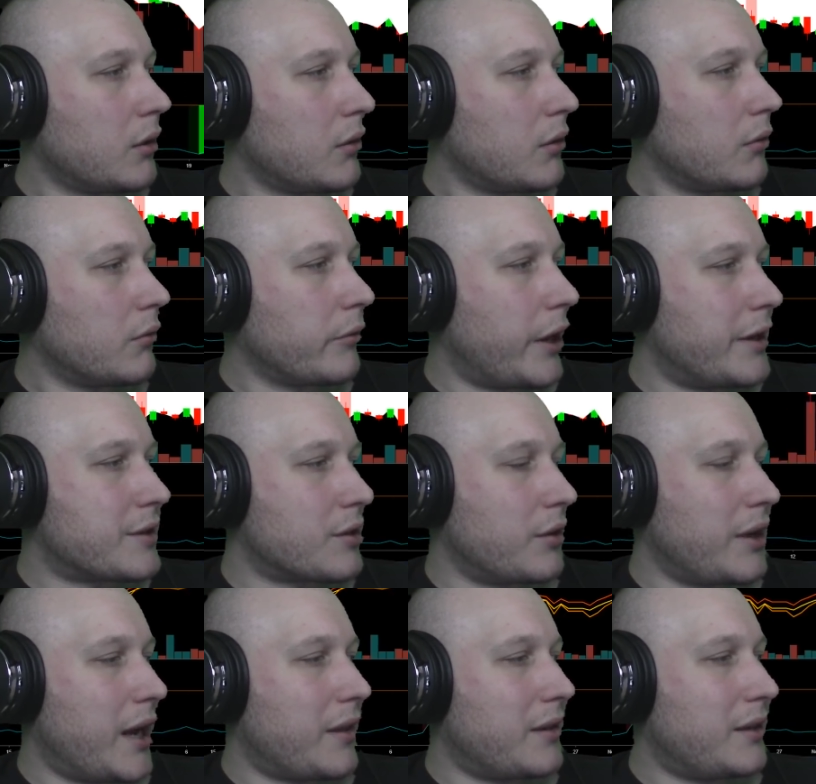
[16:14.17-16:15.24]
Right, so
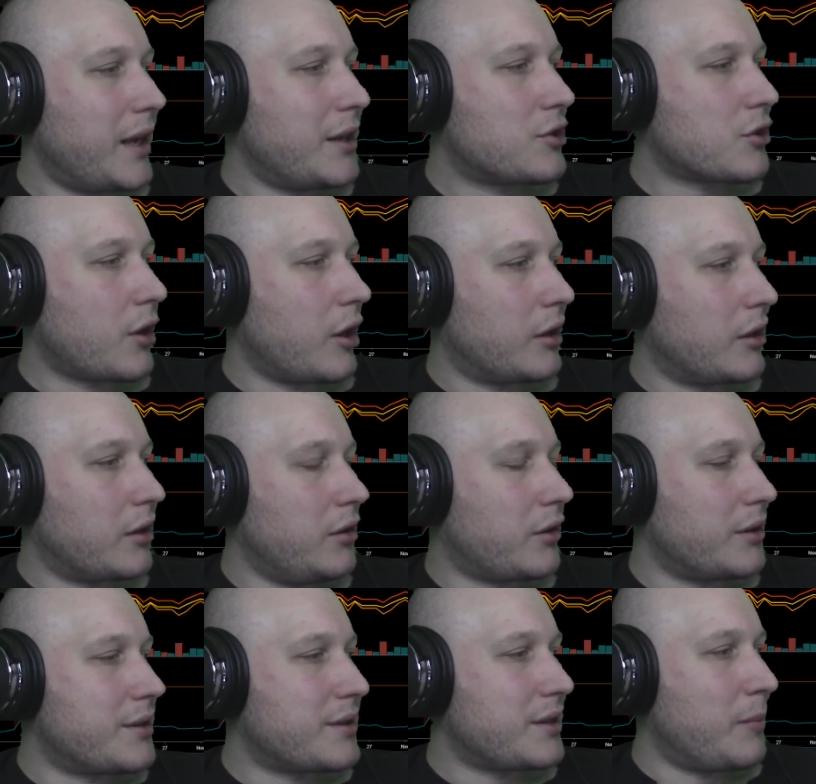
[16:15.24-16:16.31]
yeah, the day chart, you
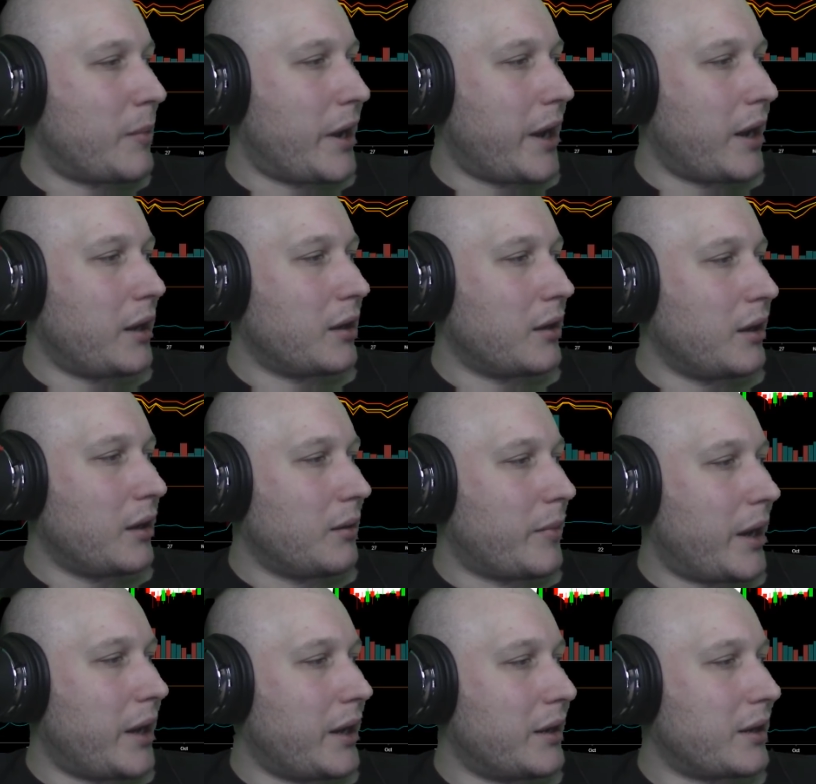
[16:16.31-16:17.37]
can see my
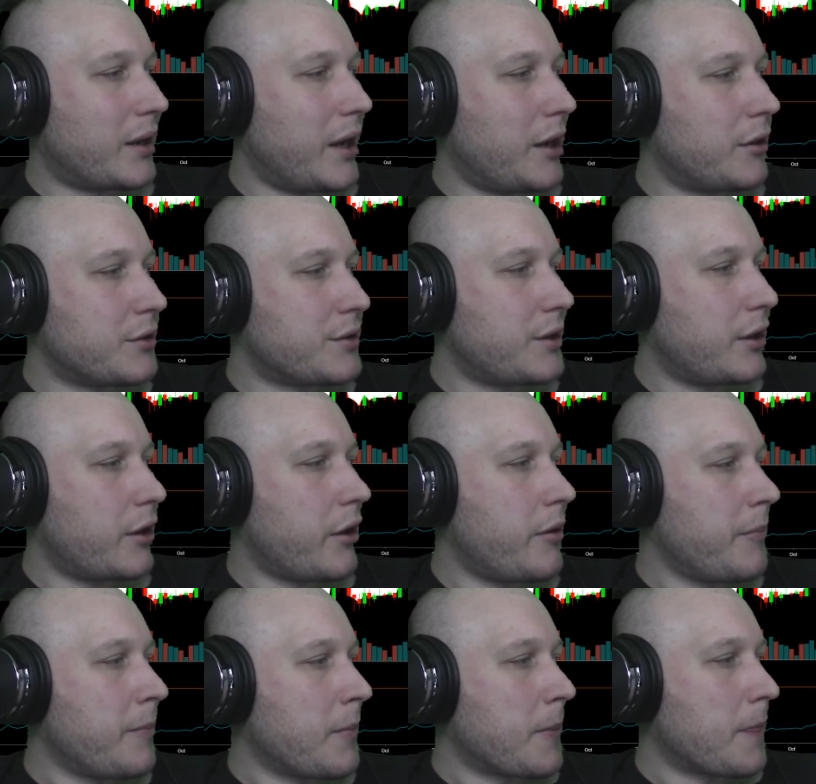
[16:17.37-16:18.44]
indicators here.
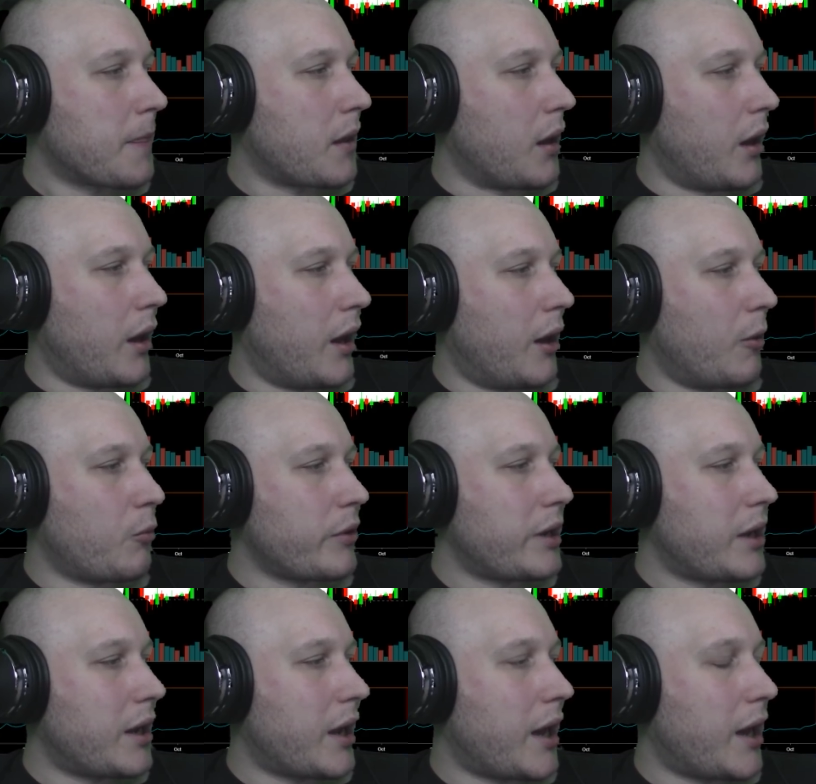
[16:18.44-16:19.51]

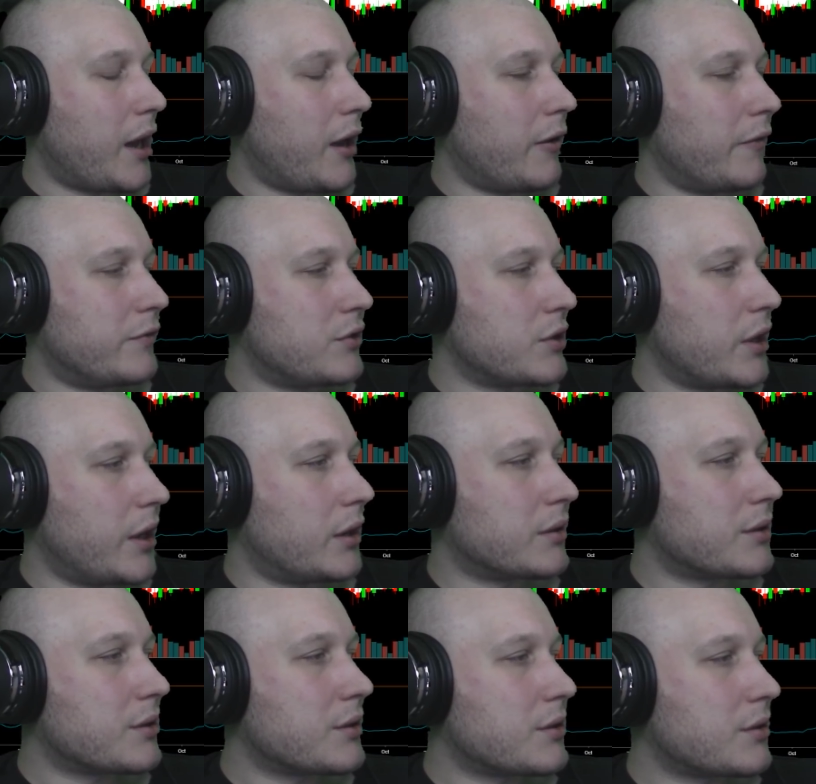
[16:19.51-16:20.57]
We have
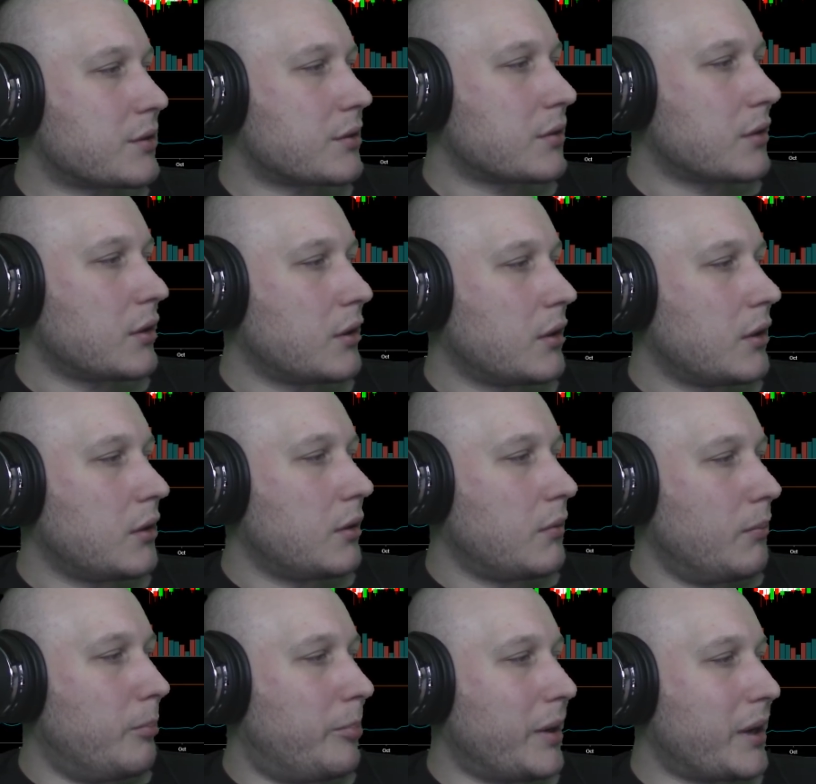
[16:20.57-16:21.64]
just
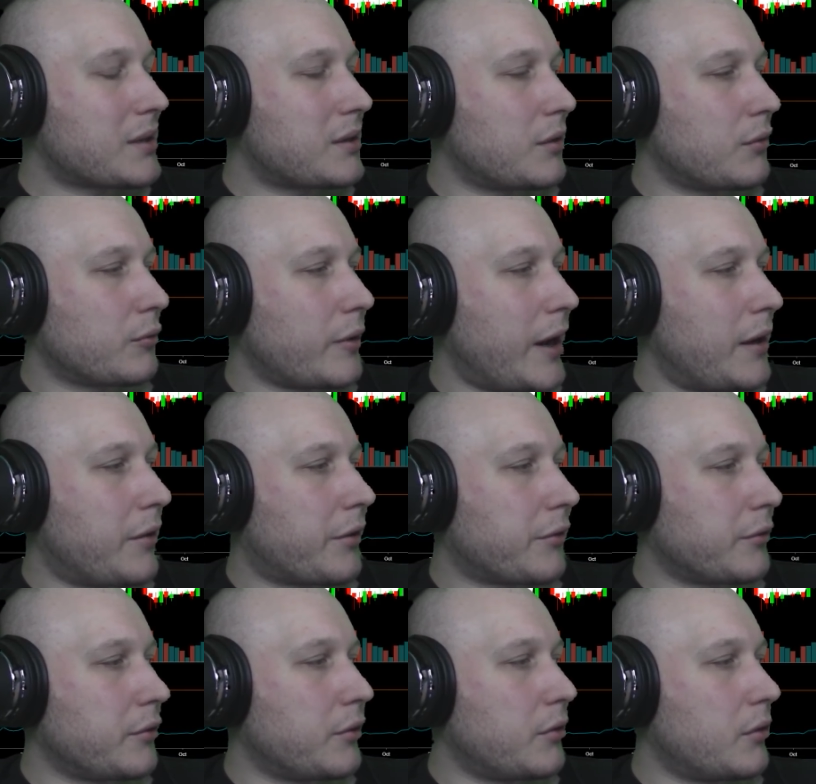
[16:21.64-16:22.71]
busted right
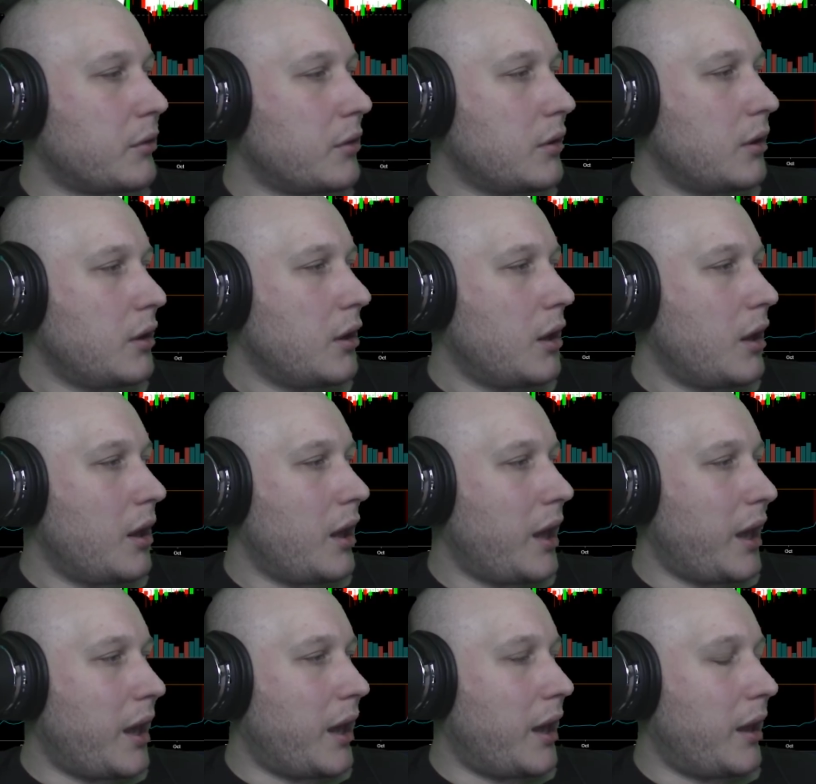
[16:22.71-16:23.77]
through,
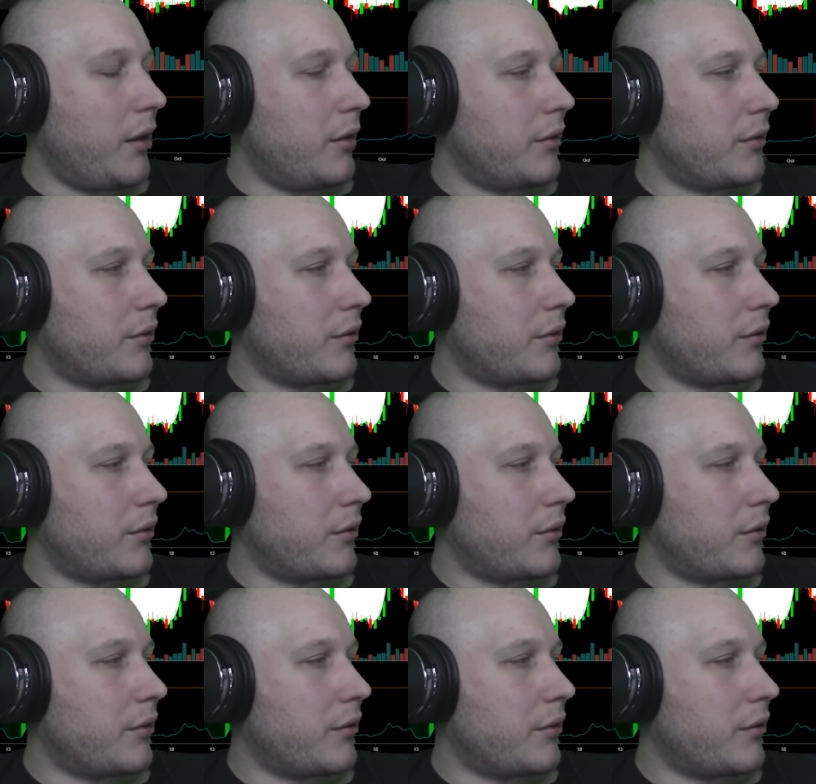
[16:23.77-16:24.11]
and